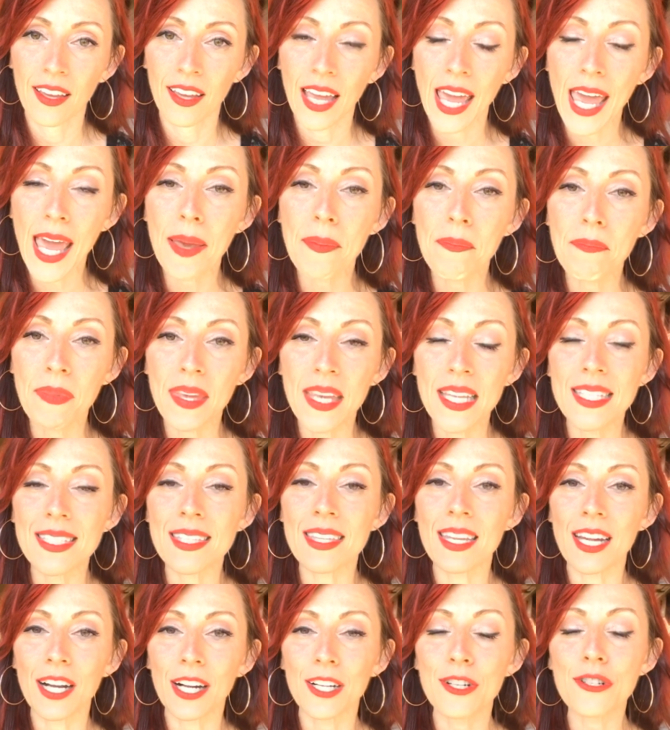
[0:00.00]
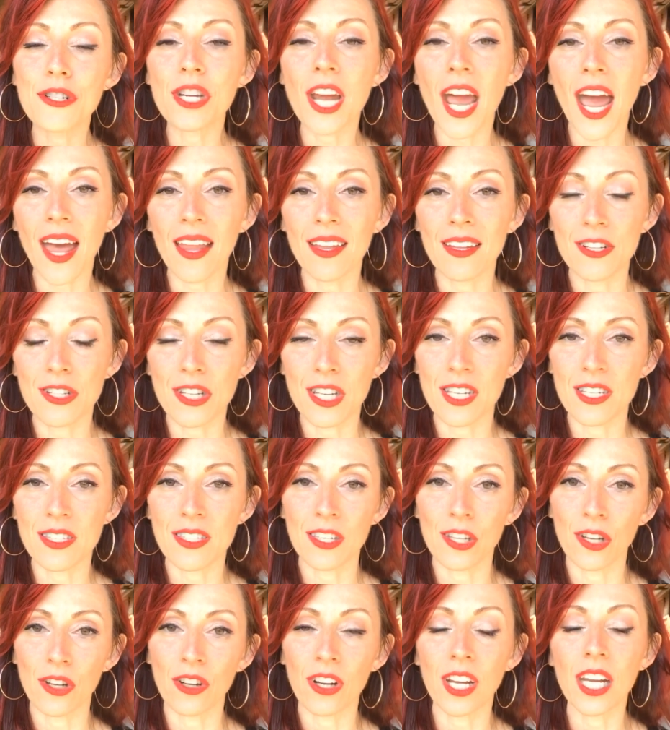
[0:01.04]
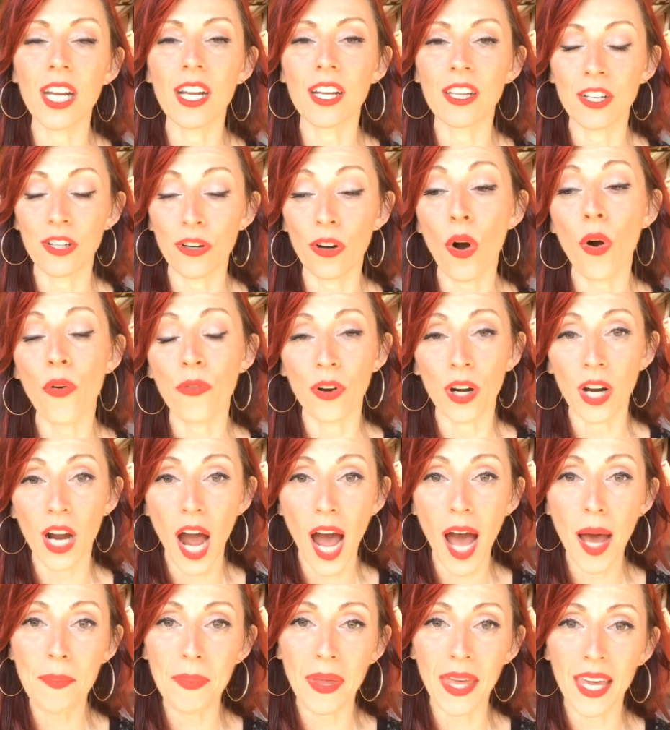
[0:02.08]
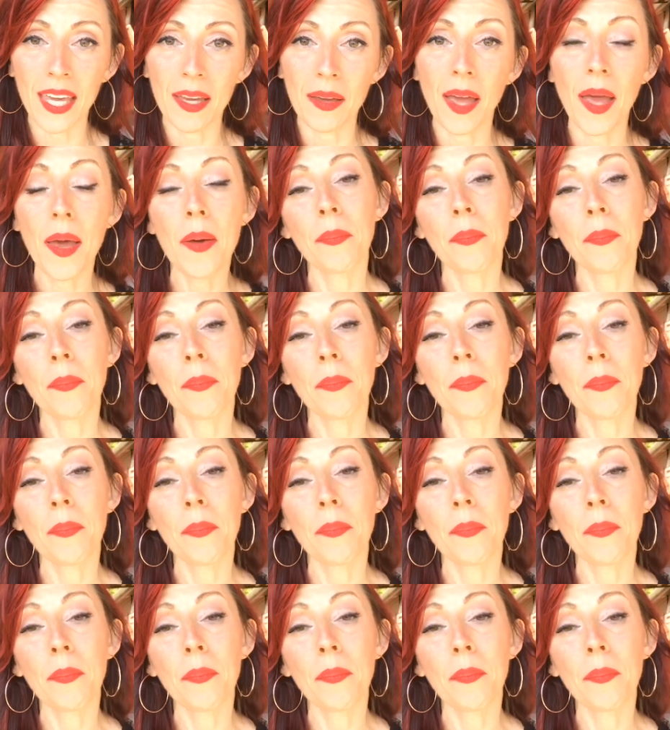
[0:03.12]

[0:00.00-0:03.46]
it means there are challenges you're overcoming,